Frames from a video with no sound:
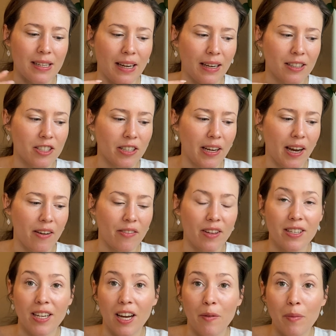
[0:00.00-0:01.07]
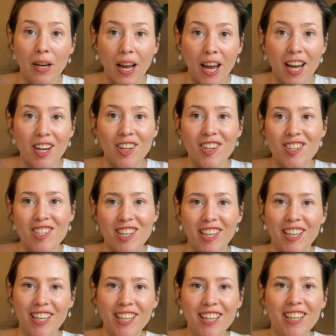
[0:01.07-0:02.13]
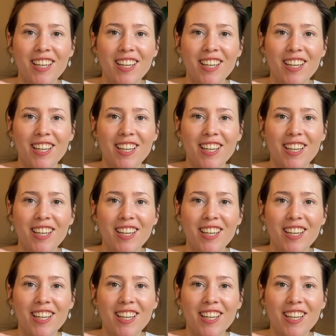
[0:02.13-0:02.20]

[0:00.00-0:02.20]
I actually have the time and energy.